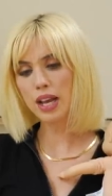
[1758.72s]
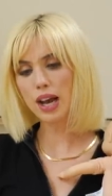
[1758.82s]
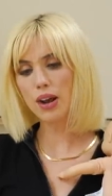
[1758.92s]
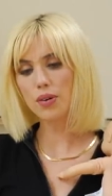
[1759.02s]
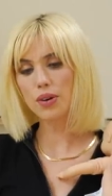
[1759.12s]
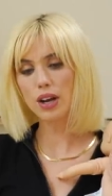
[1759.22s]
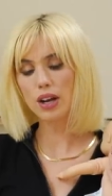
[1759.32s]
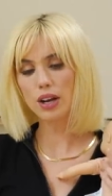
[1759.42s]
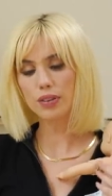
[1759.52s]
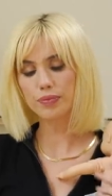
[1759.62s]
now,
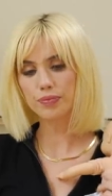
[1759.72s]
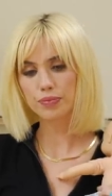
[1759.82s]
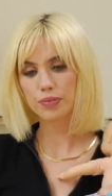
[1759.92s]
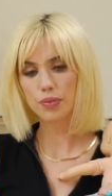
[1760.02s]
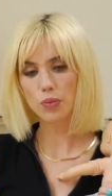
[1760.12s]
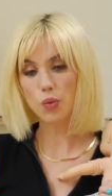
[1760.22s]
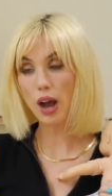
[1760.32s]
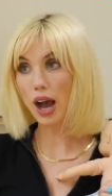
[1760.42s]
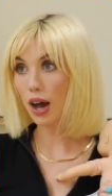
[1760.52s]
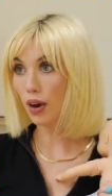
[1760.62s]
um,
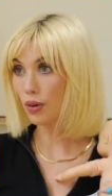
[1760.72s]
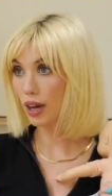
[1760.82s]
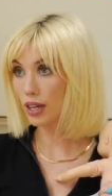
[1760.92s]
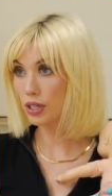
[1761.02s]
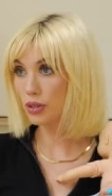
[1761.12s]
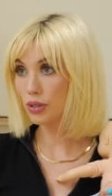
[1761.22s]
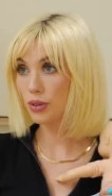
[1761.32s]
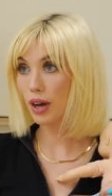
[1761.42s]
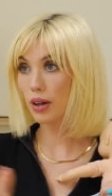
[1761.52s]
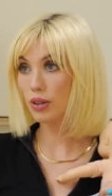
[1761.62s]
wow. And you
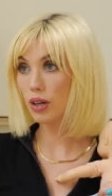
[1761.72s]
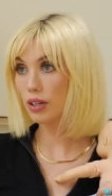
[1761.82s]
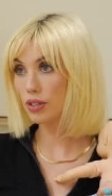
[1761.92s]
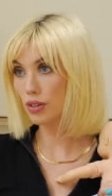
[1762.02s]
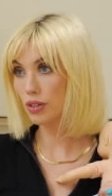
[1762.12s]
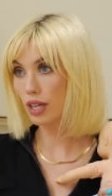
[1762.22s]
do how long is your